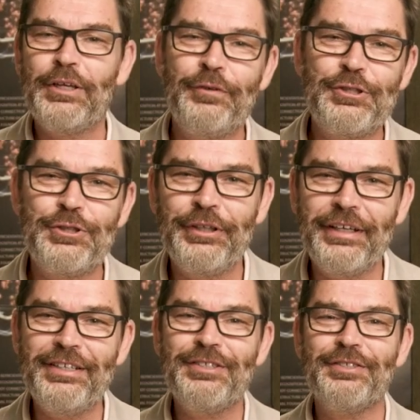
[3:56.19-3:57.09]
you for
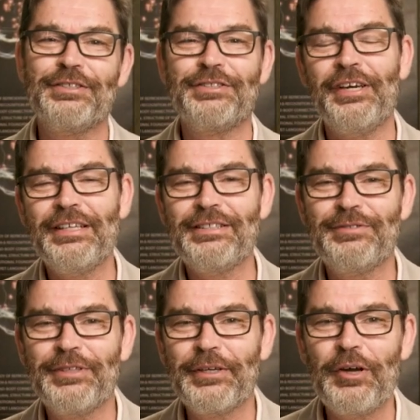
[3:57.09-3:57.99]
tuning in to the
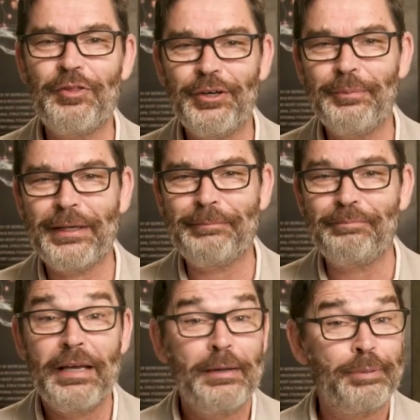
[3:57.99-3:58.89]
Science of Psychotherapy.
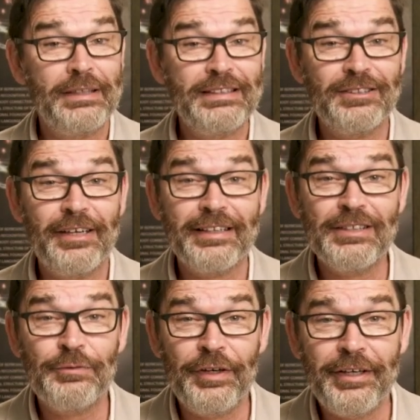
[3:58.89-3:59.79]
Please like
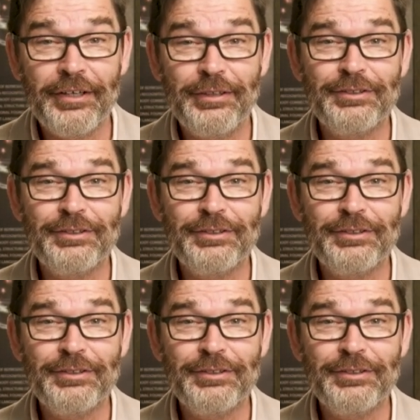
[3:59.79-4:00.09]
this video,